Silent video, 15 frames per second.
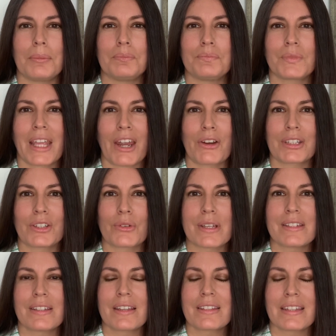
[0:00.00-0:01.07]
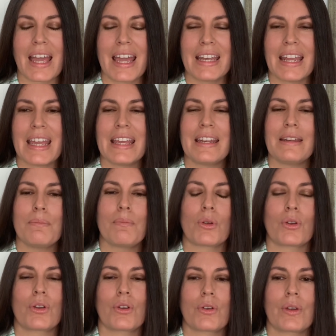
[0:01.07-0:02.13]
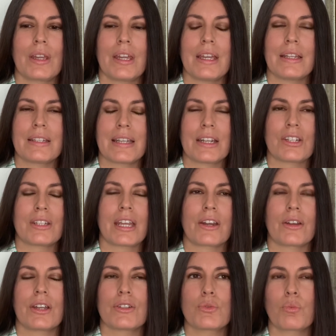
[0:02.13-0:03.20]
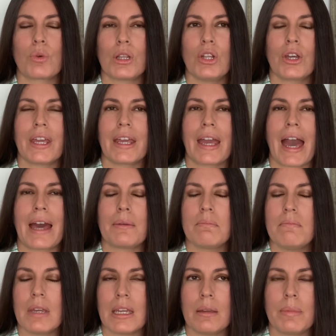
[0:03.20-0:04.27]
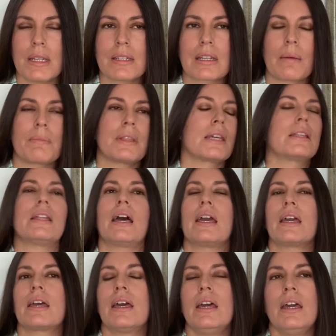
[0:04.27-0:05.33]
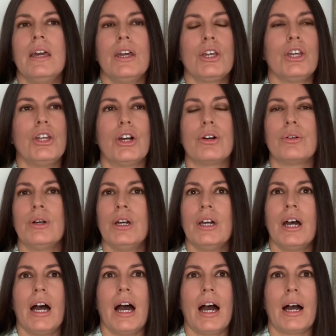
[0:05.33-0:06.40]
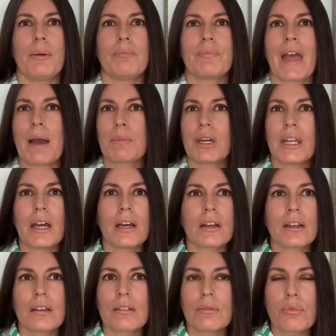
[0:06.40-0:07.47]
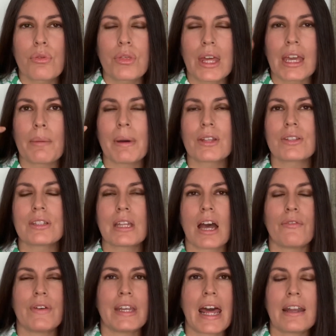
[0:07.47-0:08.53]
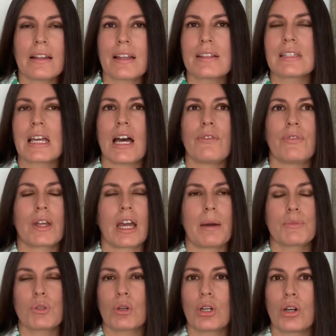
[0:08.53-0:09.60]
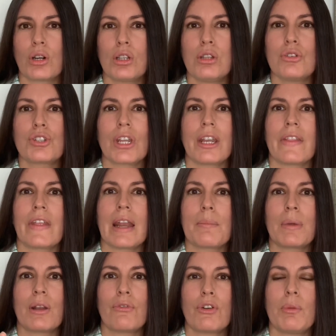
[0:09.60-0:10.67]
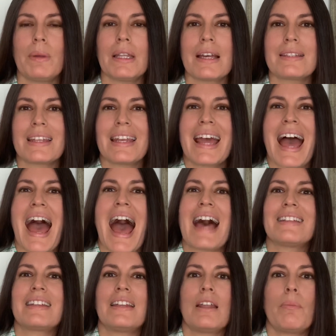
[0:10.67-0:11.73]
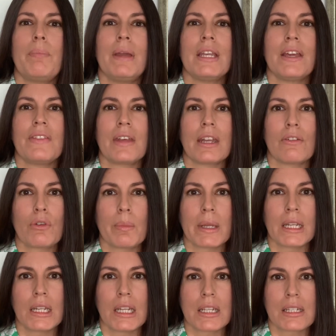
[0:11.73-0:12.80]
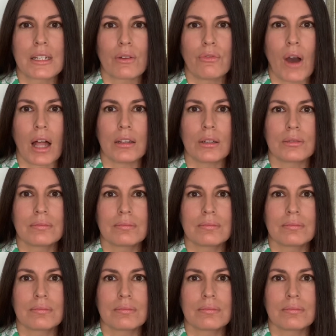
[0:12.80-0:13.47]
characteristics. And in Mercury in Sagittarius, we're looking at maybe something like, you know, I'm gonna think about stuff and analyze stuff and come to a conclusion, and then I'm gonna verbalize it as an opinion that everybody needs to follow.